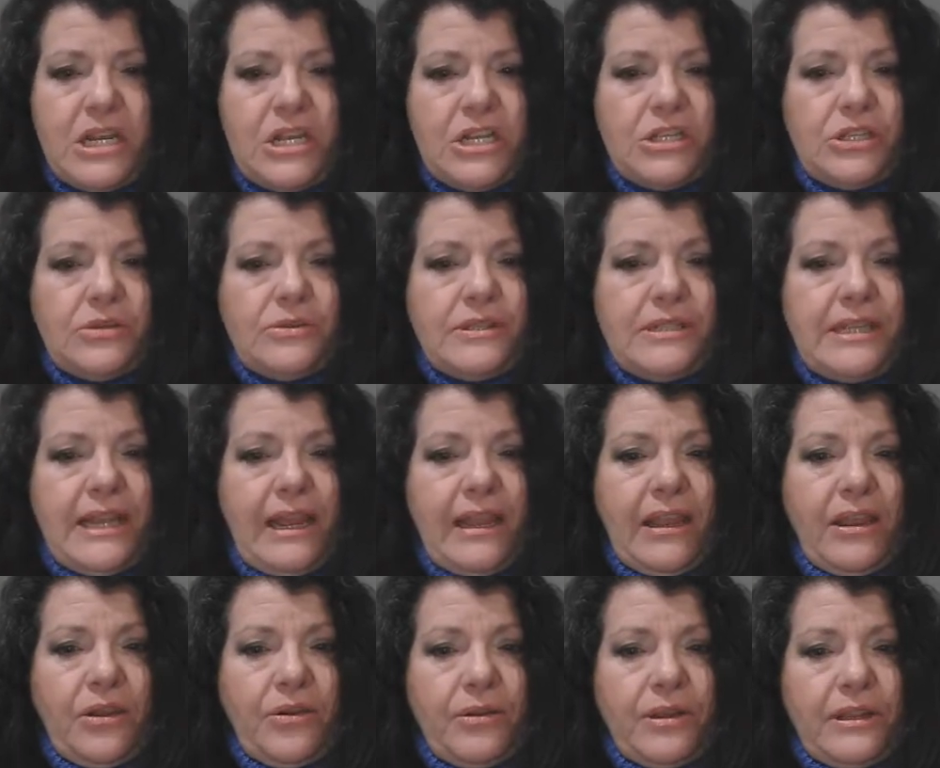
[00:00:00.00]
So
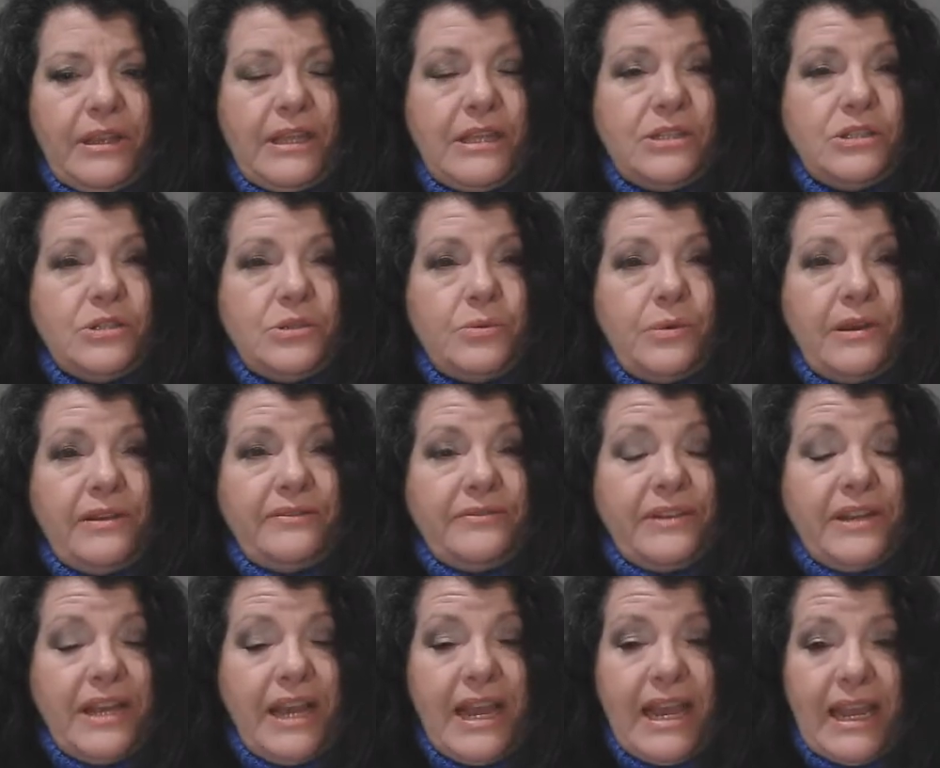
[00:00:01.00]
2 Corinthians
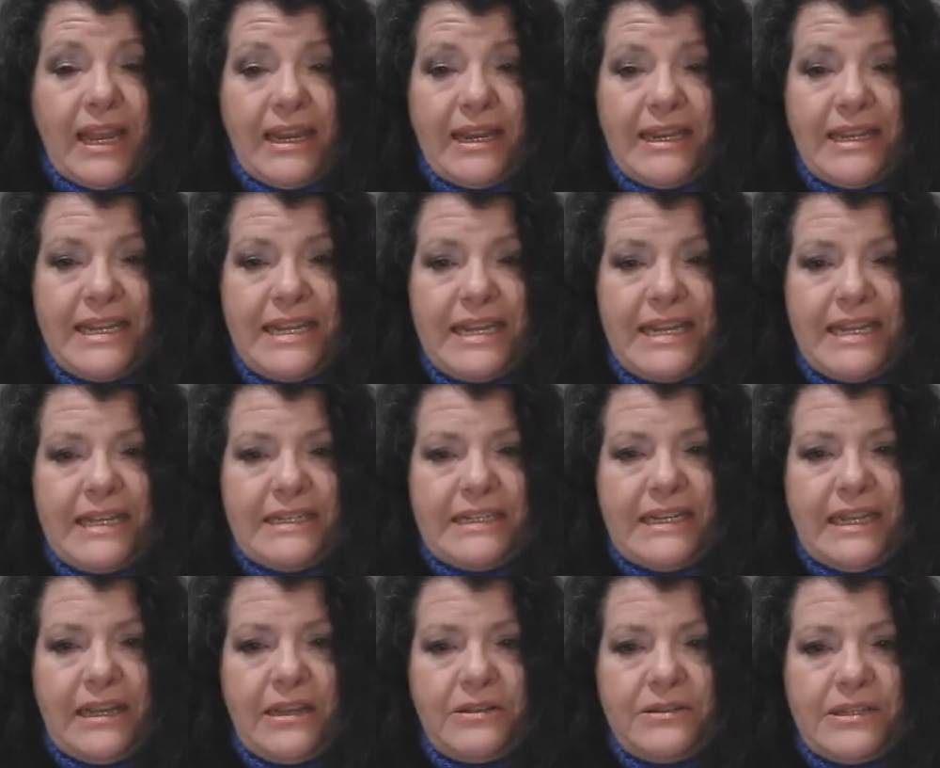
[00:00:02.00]
12:9
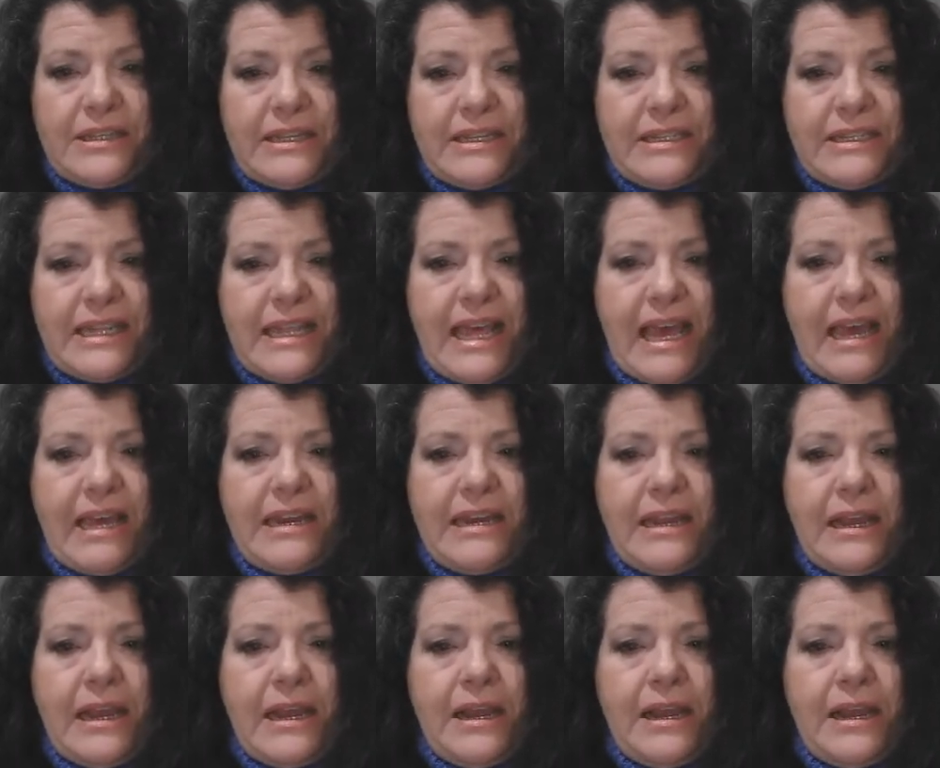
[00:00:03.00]
tells us that,